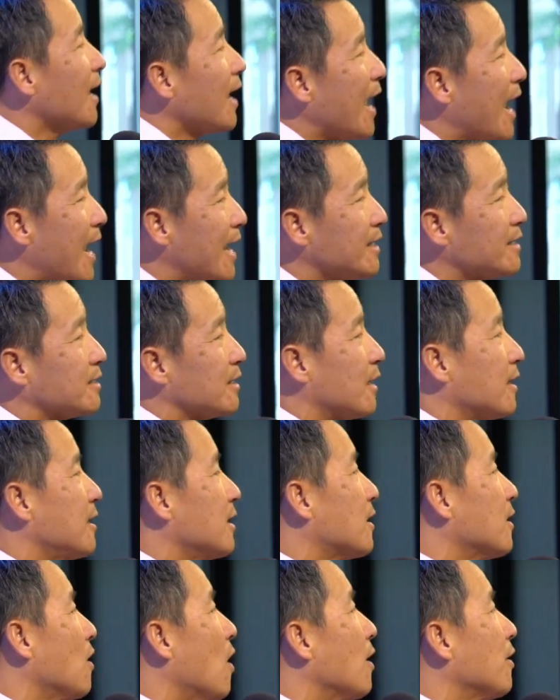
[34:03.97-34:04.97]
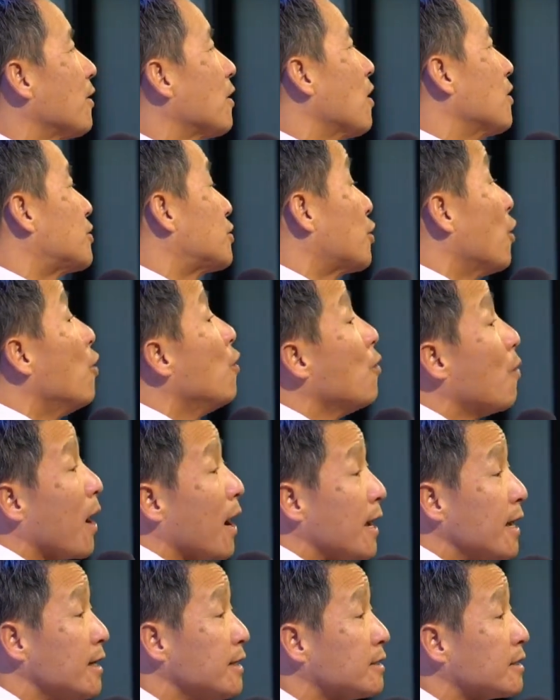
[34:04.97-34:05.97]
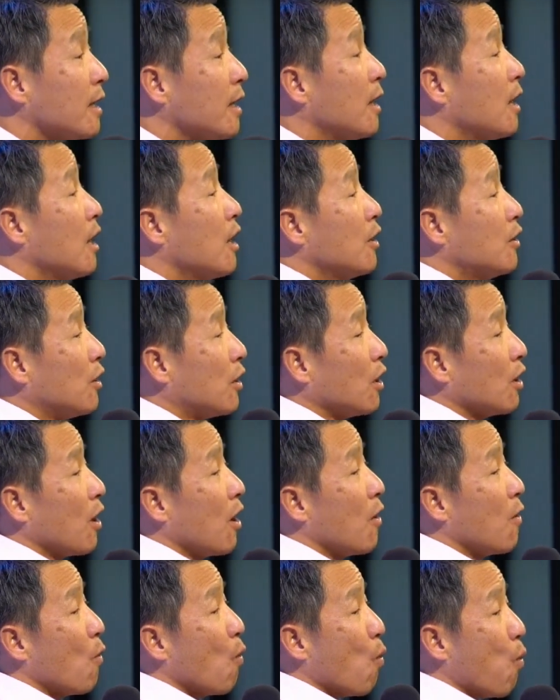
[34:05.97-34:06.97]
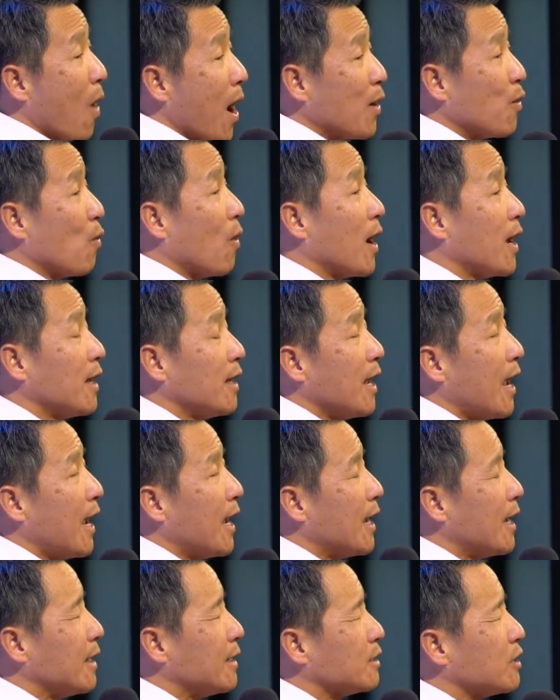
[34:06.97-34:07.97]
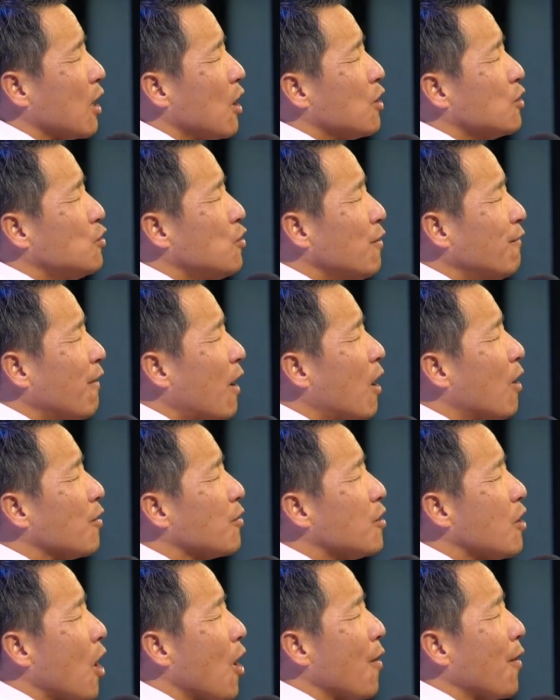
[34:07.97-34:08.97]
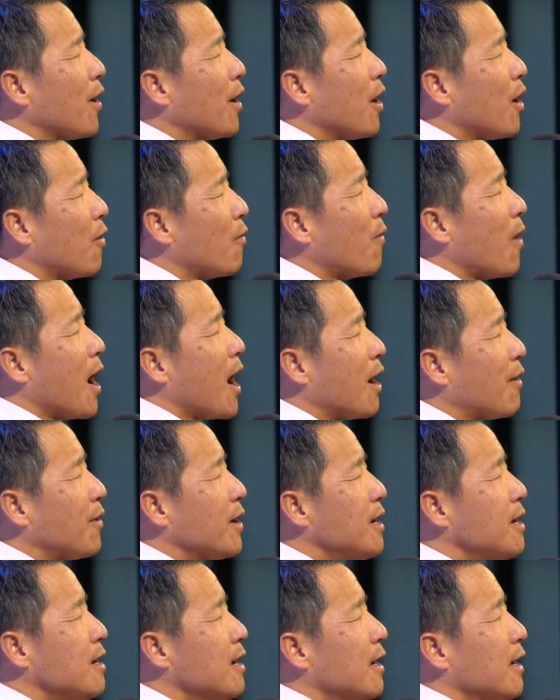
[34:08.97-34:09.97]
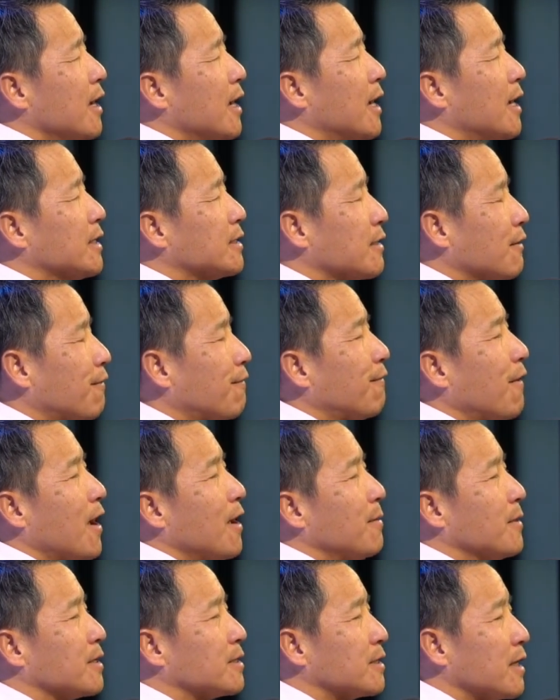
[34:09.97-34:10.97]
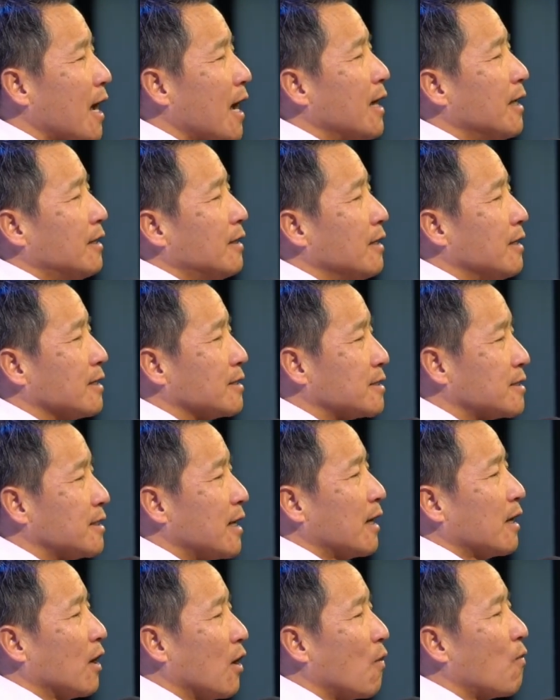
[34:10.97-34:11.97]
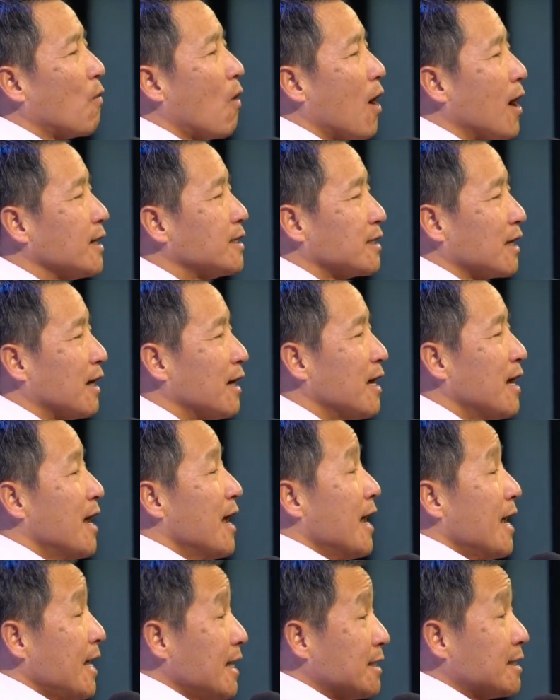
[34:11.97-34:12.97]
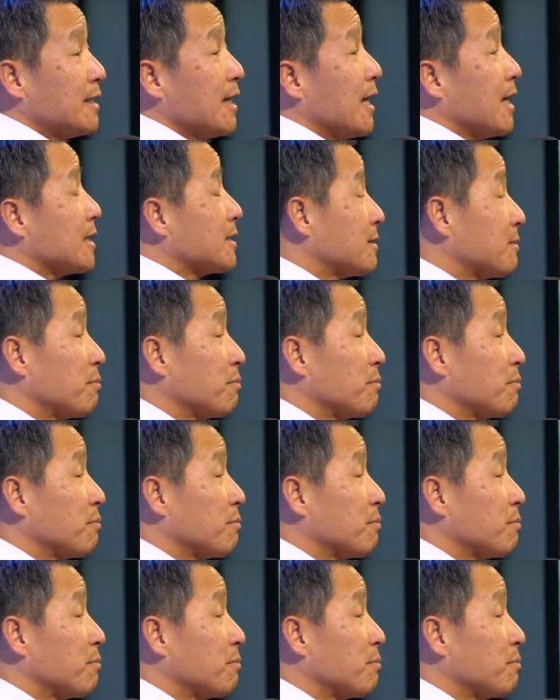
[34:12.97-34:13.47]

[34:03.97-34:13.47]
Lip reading: answer, you can either go 2 ways. You can go one way, and Yuval Noah Harari is a famous atheist secular writer. He says,